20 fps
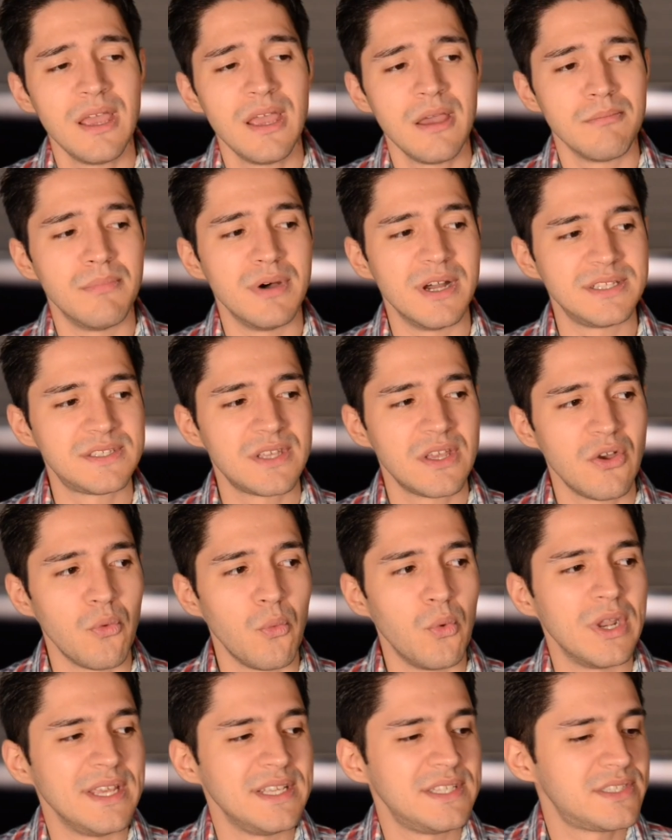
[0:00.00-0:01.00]
But
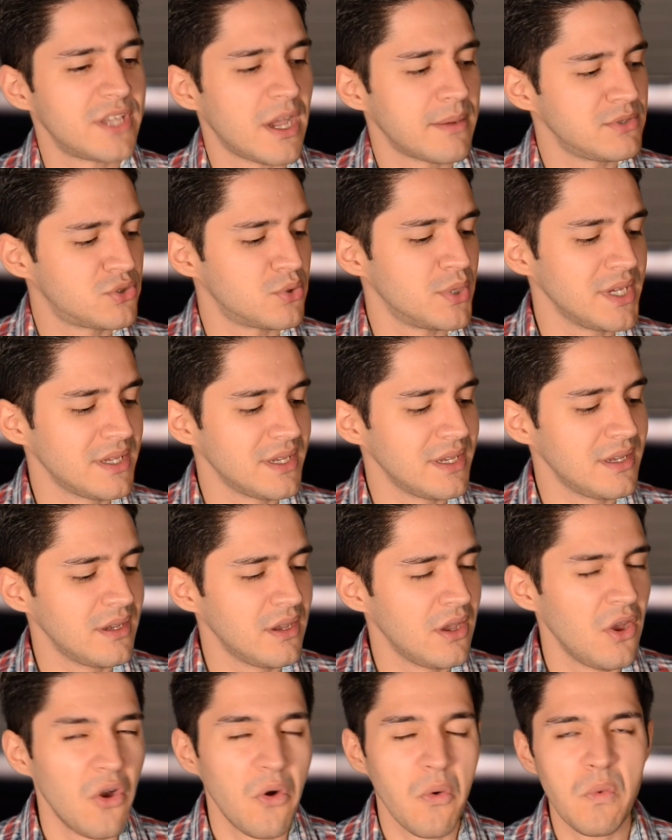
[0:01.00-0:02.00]
when I stopped drinking,
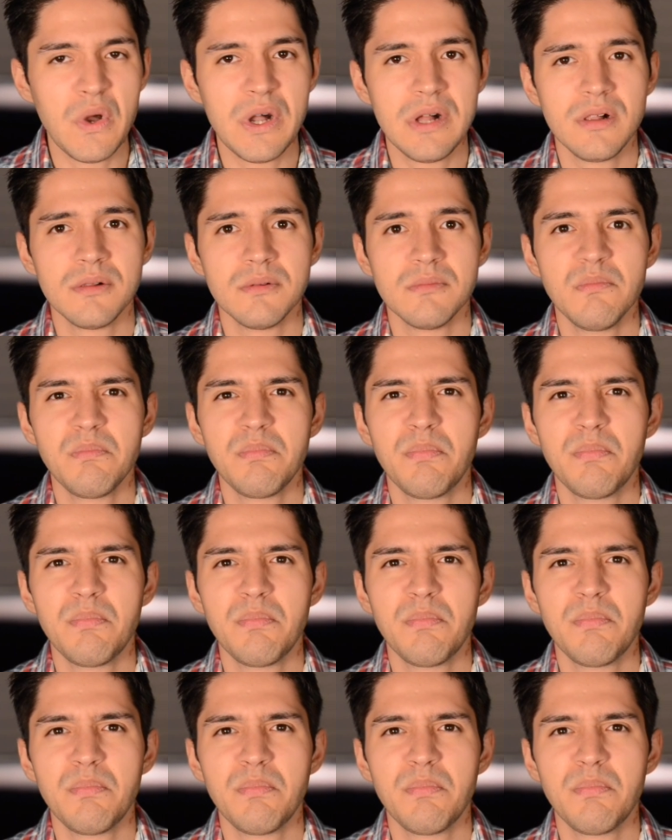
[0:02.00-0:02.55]
well,